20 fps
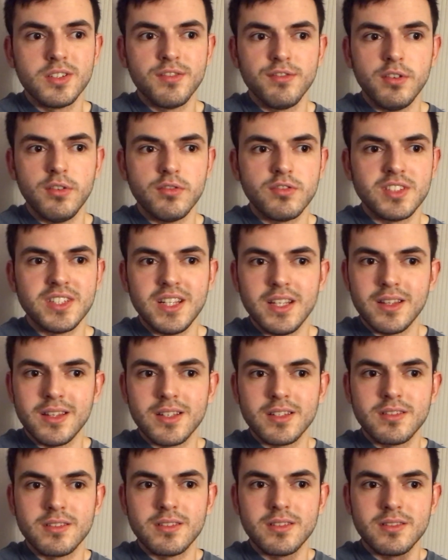If you've seen
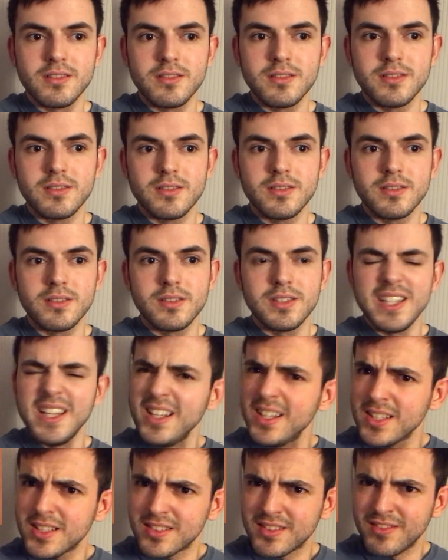this
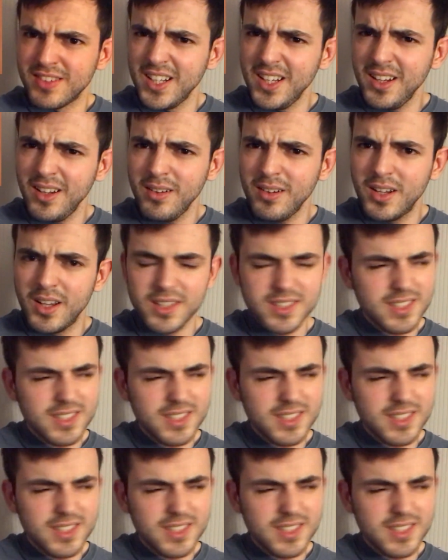video,